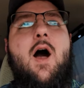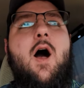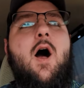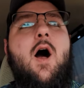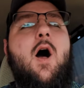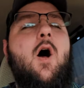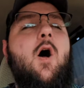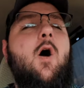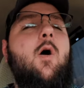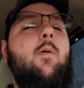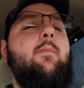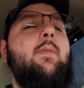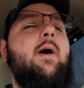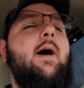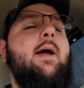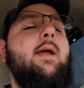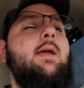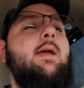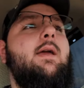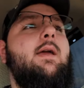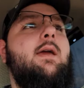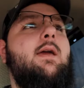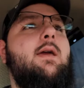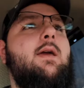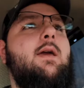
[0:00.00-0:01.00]
Oh my
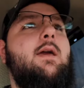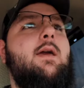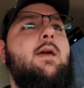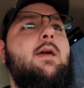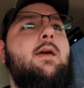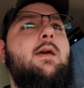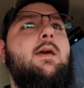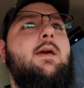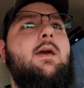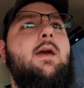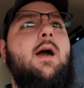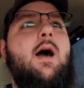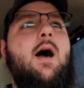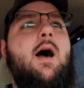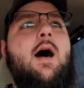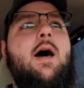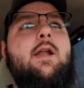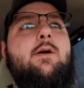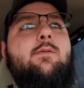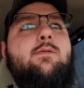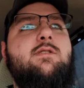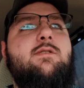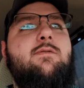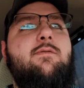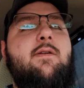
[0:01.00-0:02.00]
god,
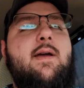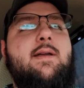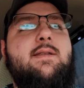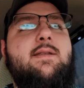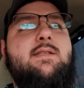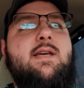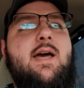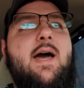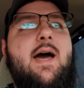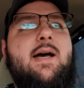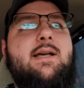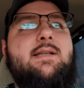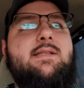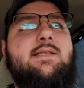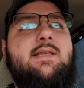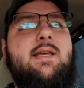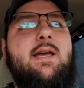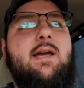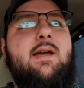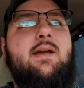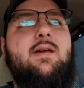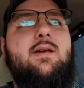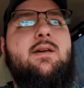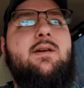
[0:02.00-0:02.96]
it was fantastic.